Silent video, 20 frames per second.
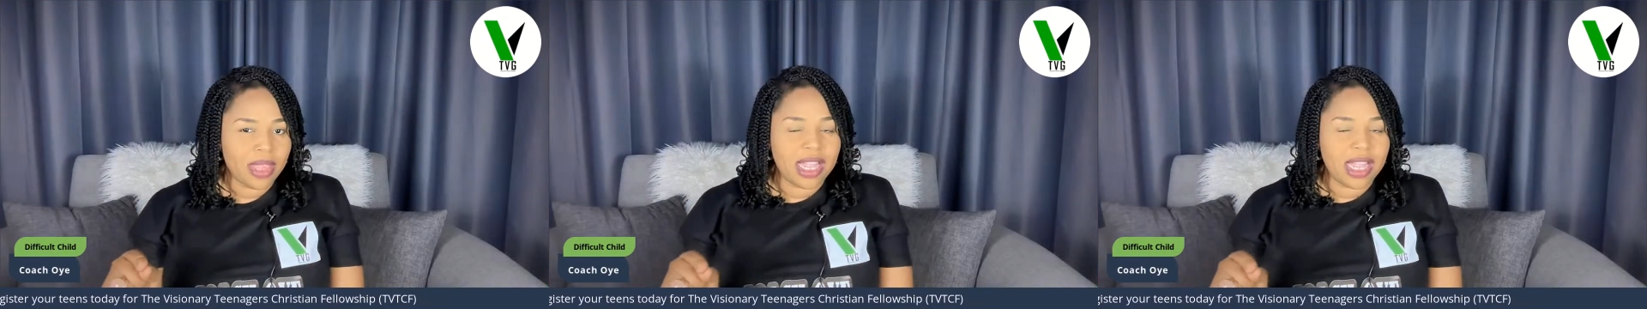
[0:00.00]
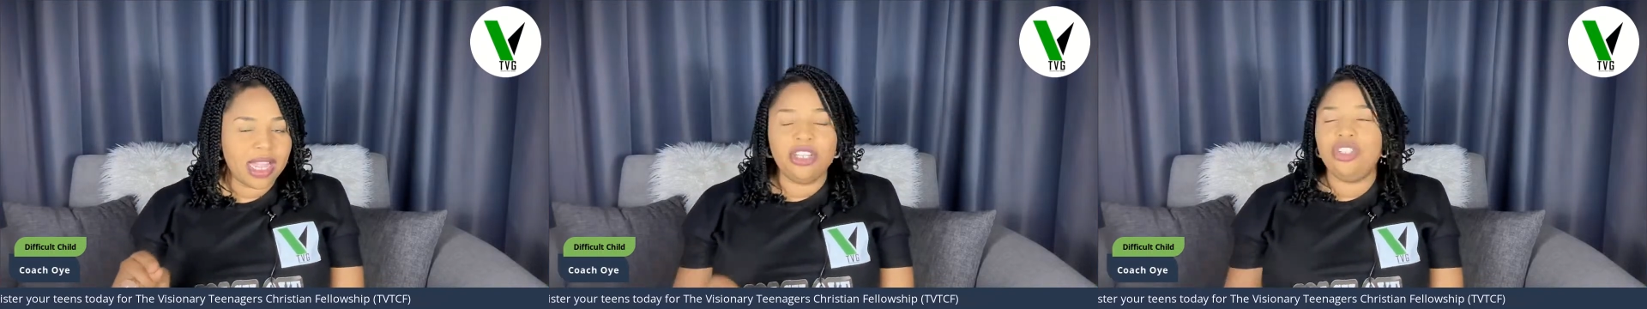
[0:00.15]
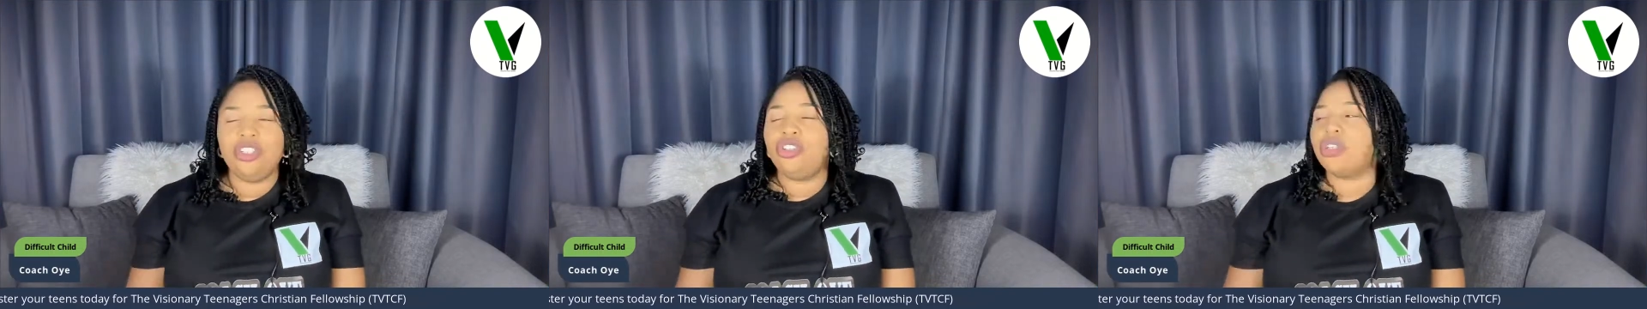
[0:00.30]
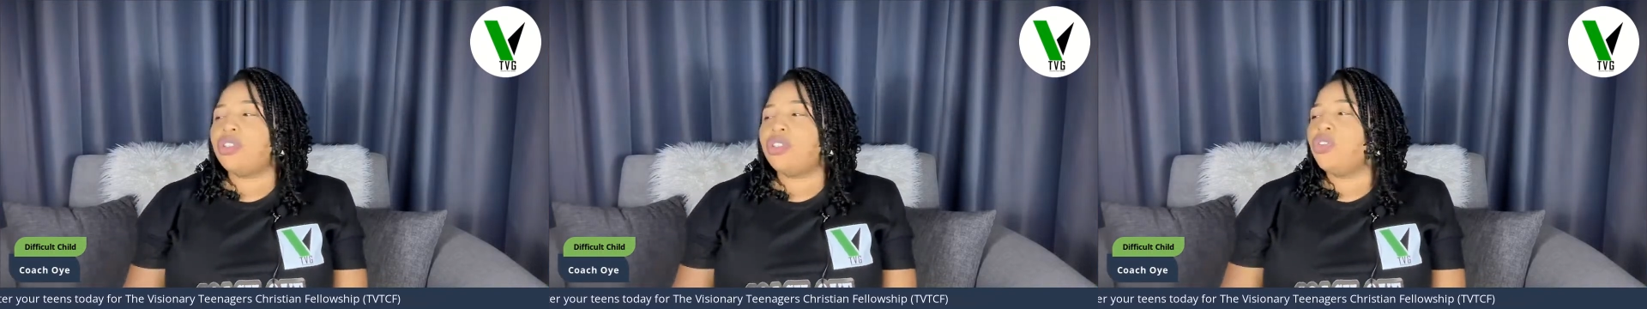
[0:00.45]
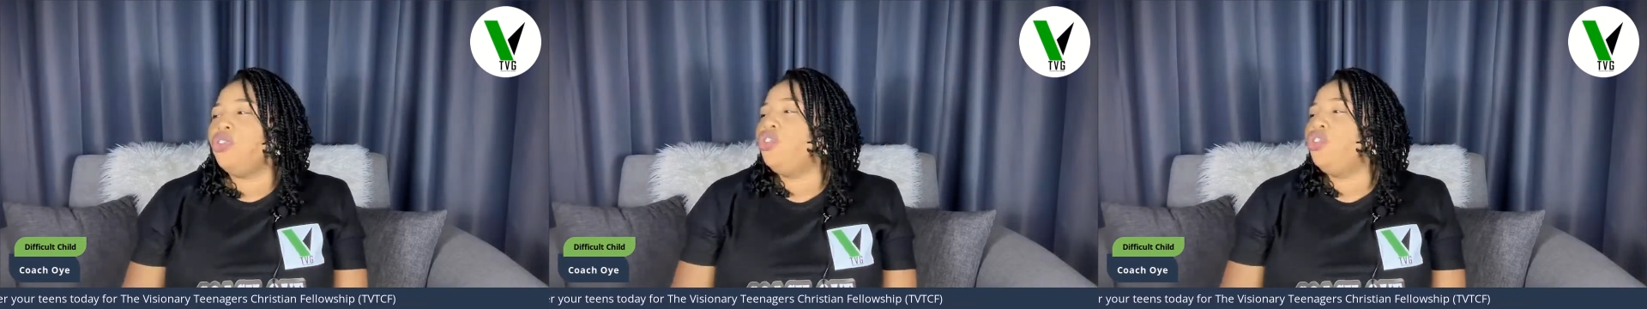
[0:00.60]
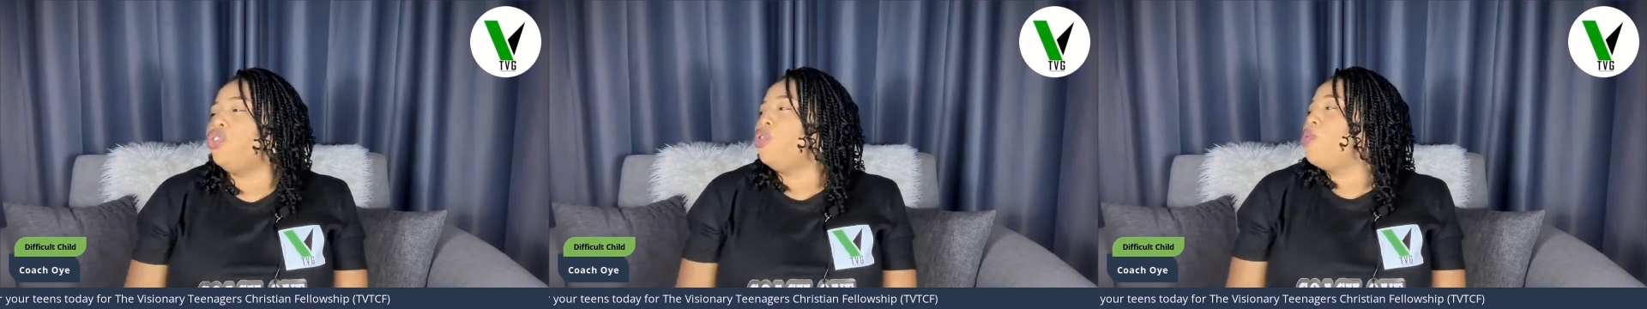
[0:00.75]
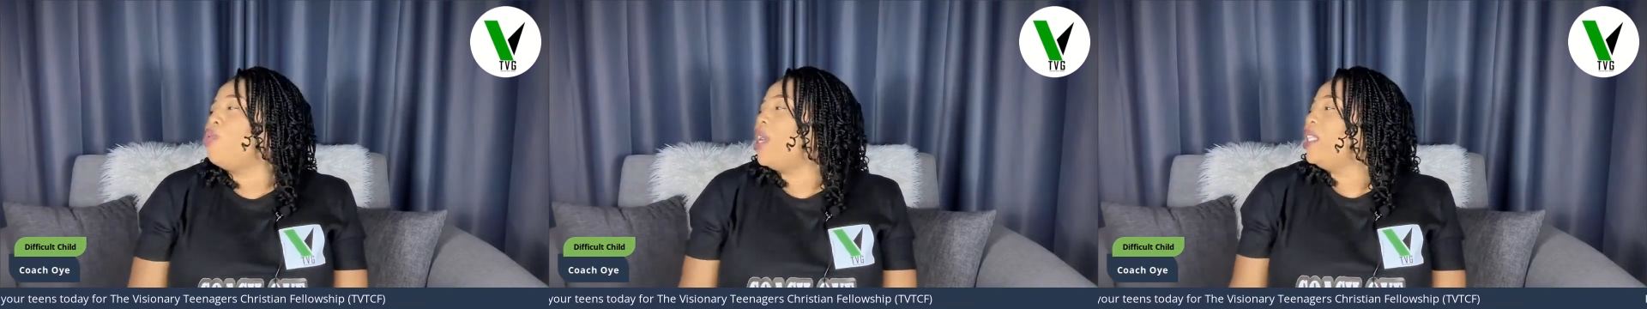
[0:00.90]
and you
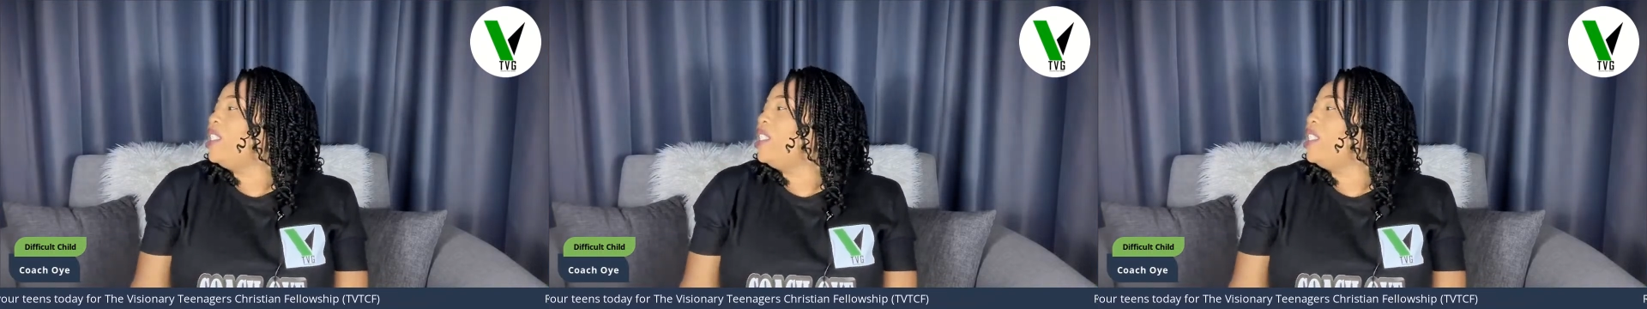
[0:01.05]
don't know why